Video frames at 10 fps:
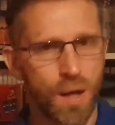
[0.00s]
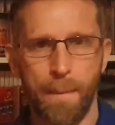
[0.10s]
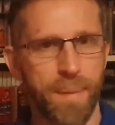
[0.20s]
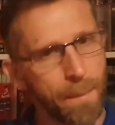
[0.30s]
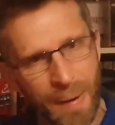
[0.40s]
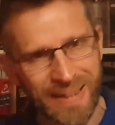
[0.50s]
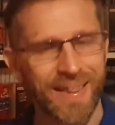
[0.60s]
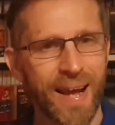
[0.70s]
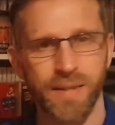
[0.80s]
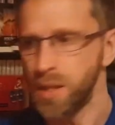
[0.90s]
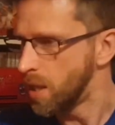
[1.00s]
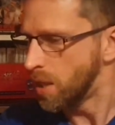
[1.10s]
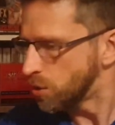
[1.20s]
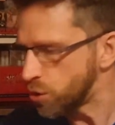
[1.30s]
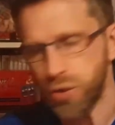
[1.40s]
but back then,
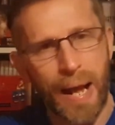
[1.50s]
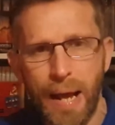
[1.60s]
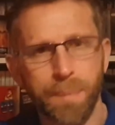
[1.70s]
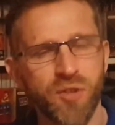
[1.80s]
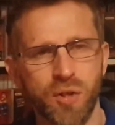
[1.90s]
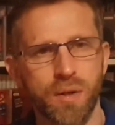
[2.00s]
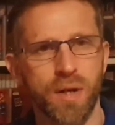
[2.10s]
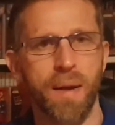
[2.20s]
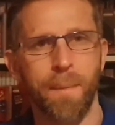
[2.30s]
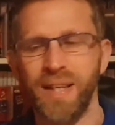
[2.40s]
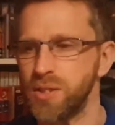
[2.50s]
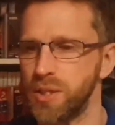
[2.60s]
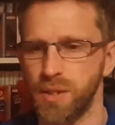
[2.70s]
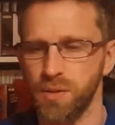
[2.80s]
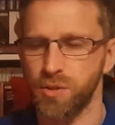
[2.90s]
just absolutely
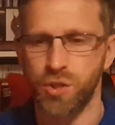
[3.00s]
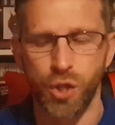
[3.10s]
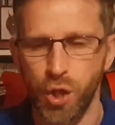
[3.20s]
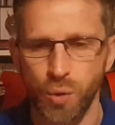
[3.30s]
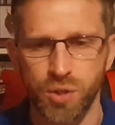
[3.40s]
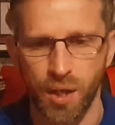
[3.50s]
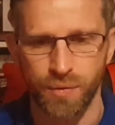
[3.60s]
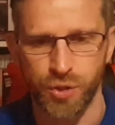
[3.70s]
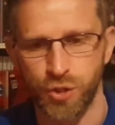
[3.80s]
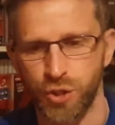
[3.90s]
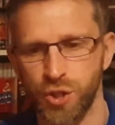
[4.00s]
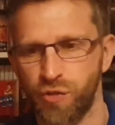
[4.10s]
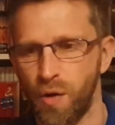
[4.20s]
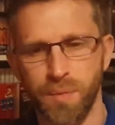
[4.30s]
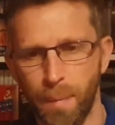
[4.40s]
amazing. There's loads of levels to choose
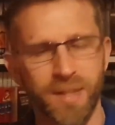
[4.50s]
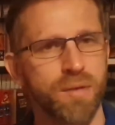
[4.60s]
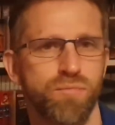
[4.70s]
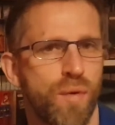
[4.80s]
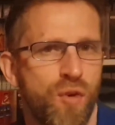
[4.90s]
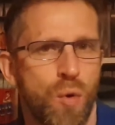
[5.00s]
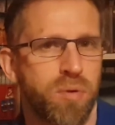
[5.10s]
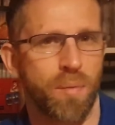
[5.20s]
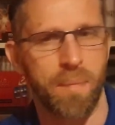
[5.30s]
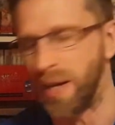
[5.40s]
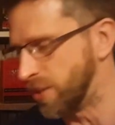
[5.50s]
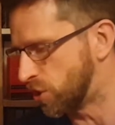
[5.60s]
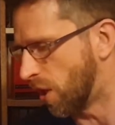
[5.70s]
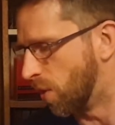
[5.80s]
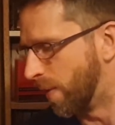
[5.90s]
from. I mean, we've all probably played
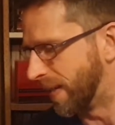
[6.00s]
StarWing.